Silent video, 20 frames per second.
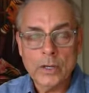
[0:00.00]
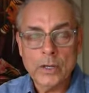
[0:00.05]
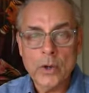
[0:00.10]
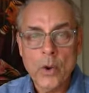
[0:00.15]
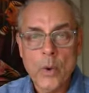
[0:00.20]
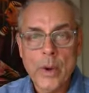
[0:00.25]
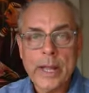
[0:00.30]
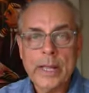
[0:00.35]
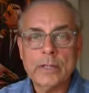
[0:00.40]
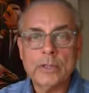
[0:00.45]

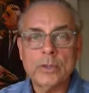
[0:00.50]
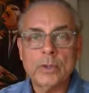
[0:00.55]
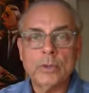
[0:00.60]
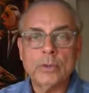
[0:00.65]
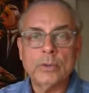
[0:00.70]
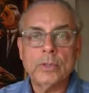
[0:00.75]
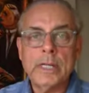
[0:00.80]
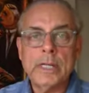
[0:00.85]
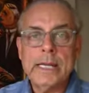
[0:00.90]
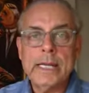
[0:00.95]
going
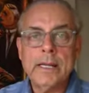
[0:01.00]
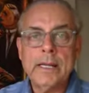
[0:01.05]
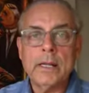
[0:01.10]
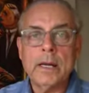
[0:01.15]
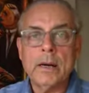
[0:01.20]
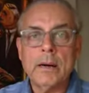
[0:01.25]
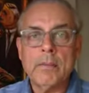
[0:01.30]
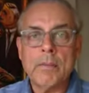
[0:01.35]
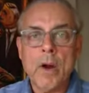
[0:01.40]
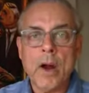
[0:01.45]
to lead
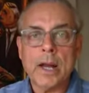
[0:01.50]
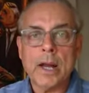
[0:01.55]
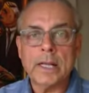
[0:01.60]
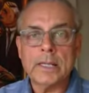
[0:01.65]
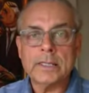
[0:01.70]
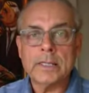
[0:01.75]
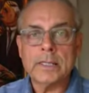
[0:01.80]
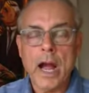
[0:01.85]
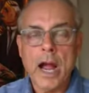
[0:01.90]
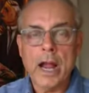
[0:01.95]

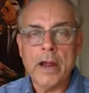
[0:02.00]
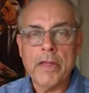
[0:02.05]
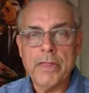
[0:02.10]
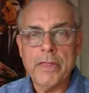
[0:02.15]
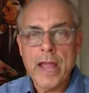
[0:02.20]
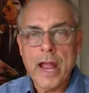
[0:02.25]
markets higher.